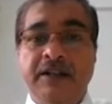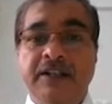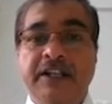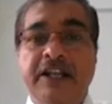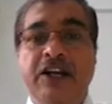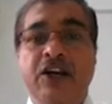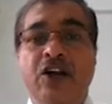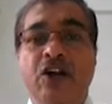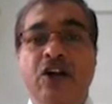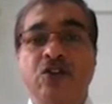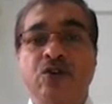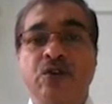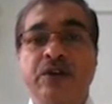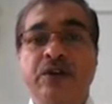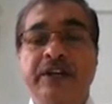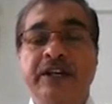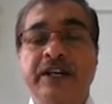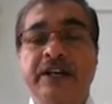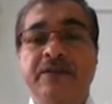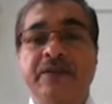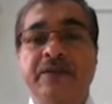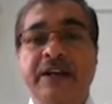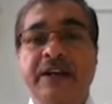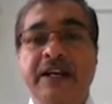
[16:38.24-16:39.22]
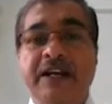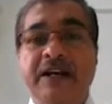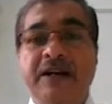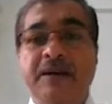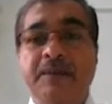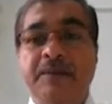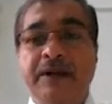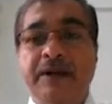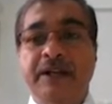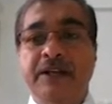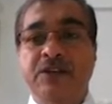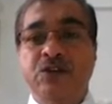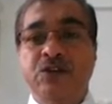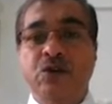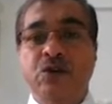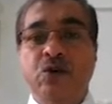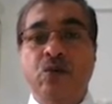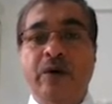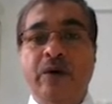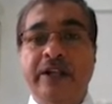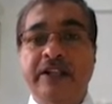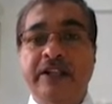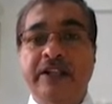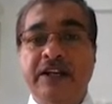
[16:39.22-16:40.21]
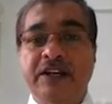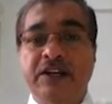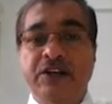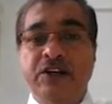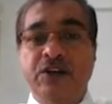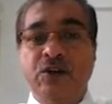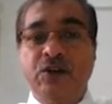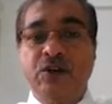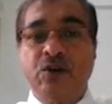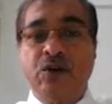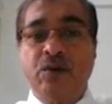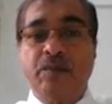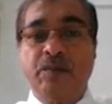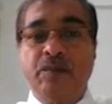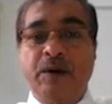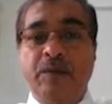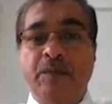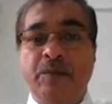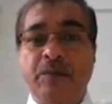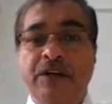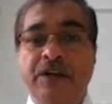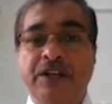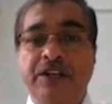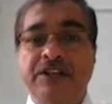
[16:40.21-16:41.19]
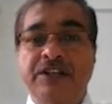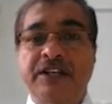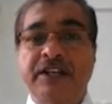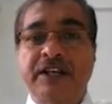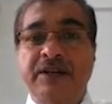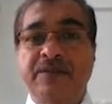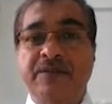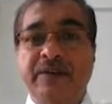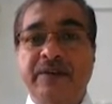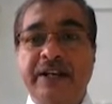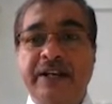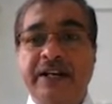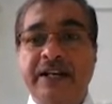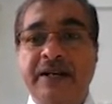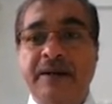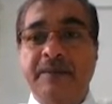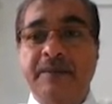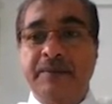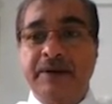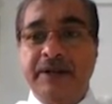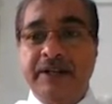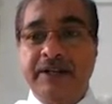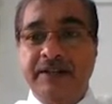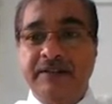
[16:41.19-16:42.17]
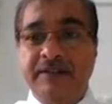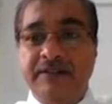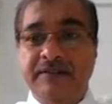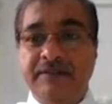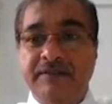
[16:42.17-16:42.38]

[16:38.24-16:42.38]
then also he can file a complaint. So 130 crore population can file a complaint